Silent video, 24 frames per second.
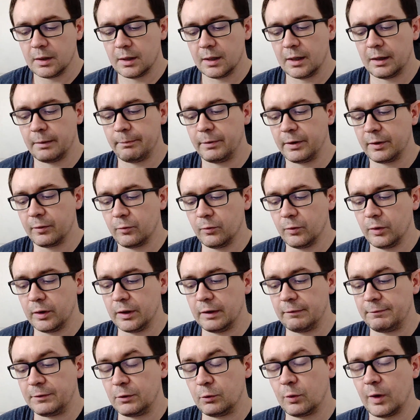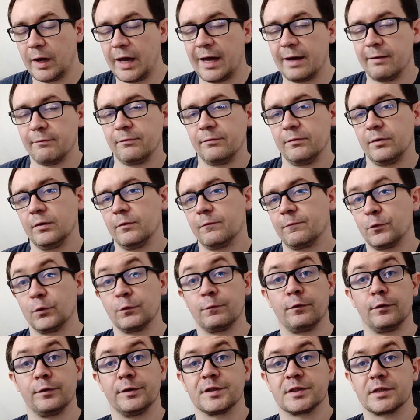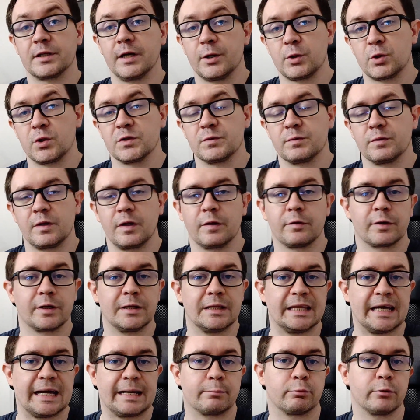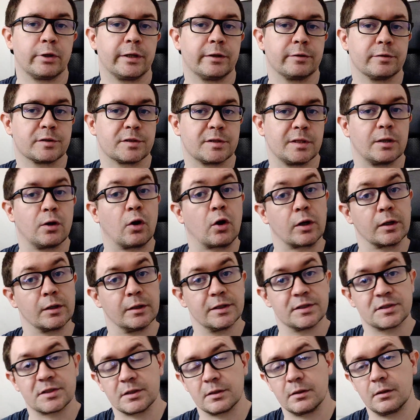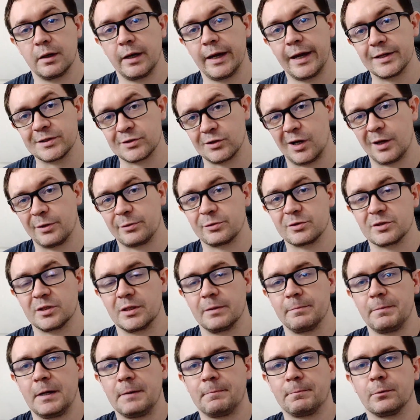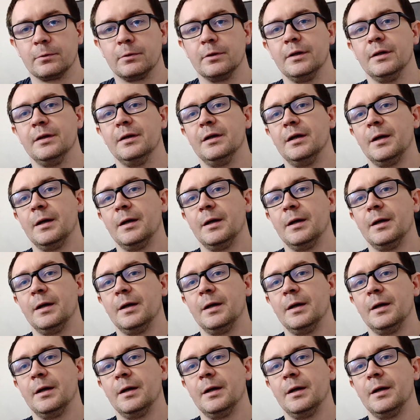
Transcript: uh, but if you have fruitful discussions with other collaborators that aren't listed as authors on the paper,